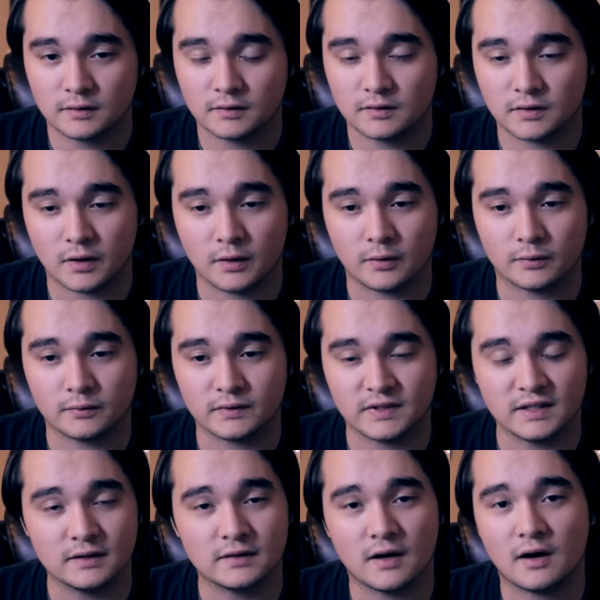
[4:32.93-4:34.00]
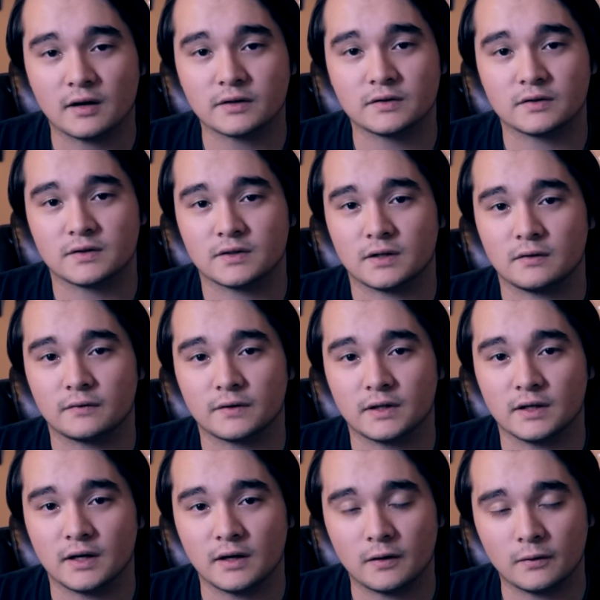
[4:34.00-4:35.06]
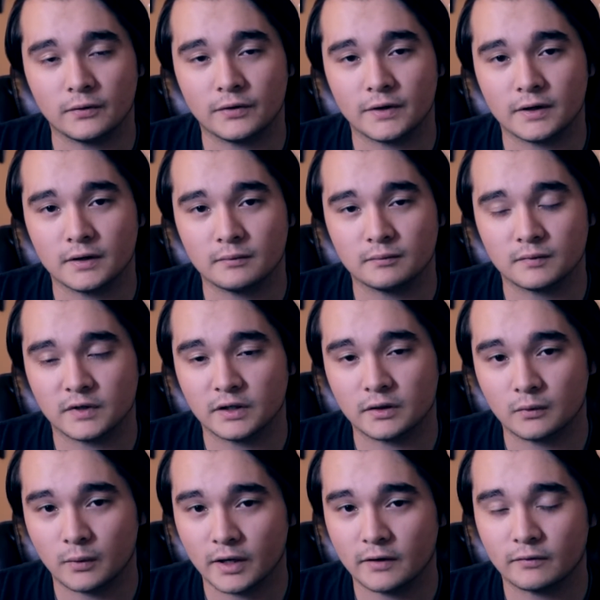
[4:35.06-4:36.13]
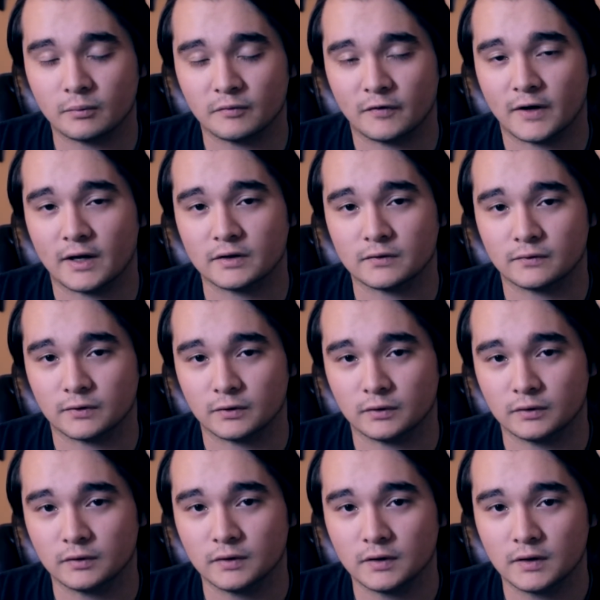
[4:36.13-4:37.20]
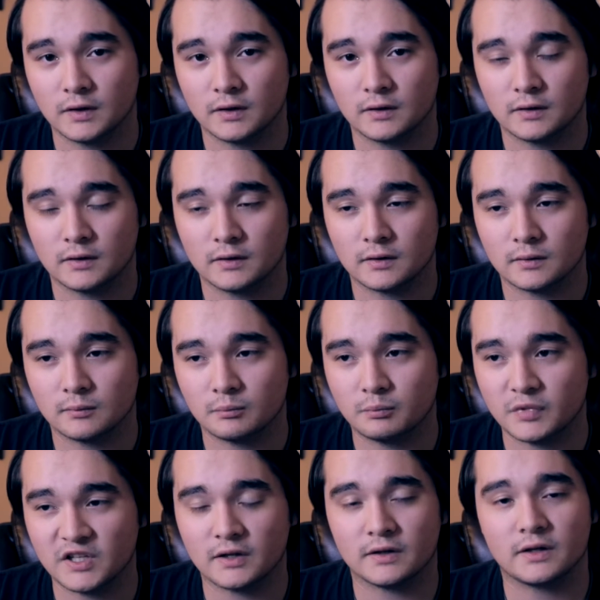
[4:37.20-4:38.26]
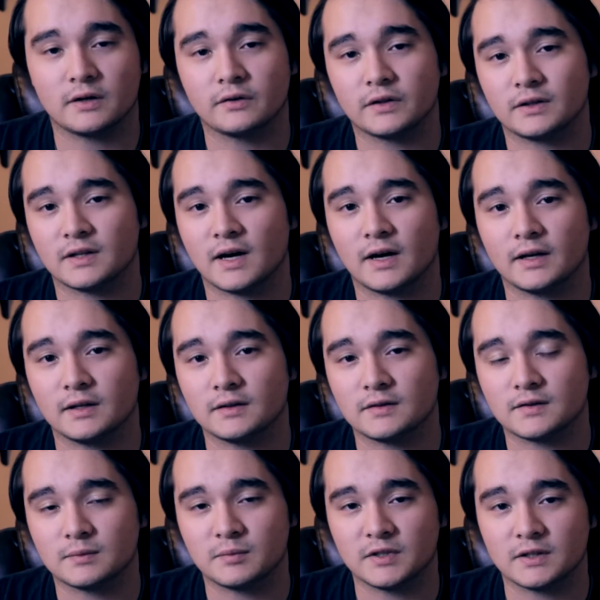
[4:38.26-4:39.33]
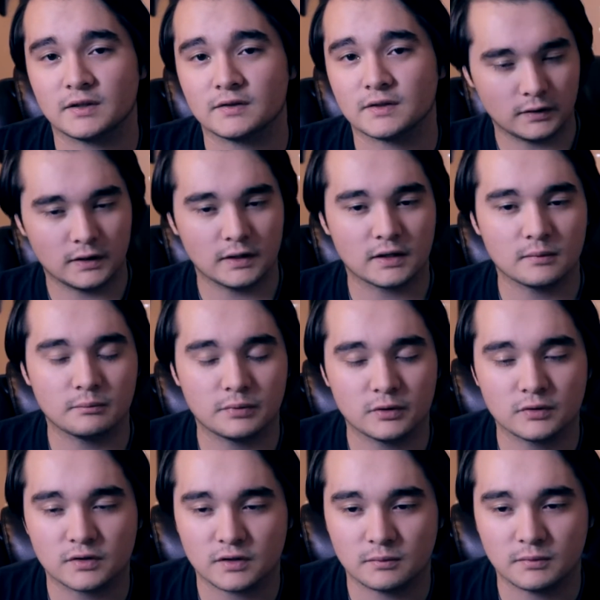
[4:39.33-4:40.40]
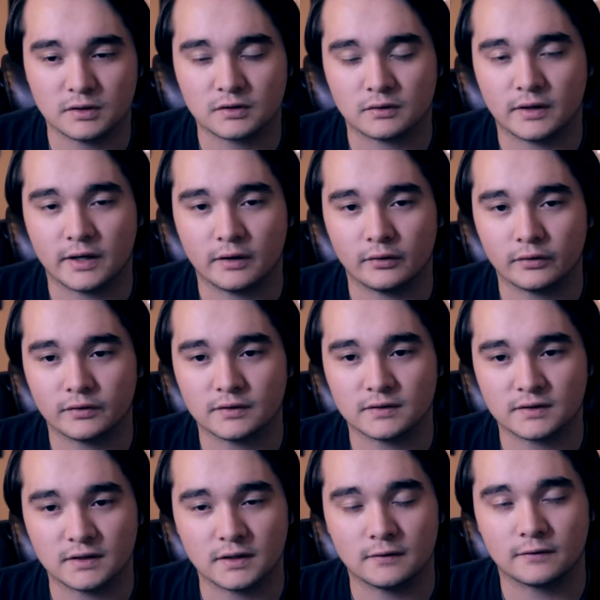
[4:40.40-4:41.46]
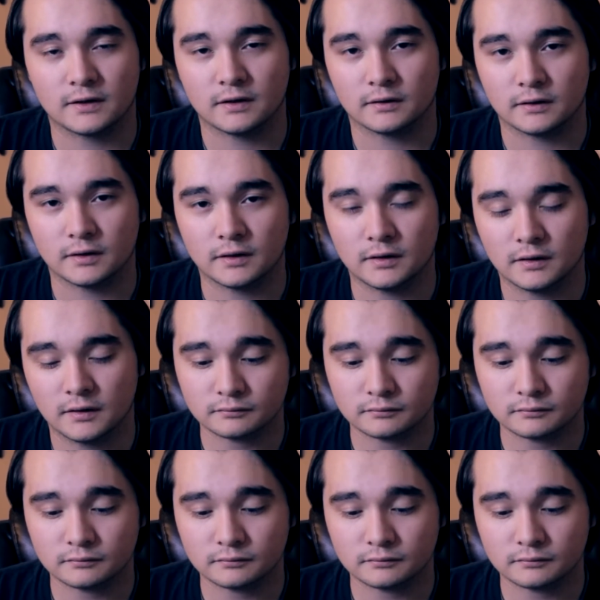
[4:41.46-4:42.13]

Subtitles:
So detox yourself, get healthy, get away from fast food, be on healthy diets, because it can boost your mental health significantly.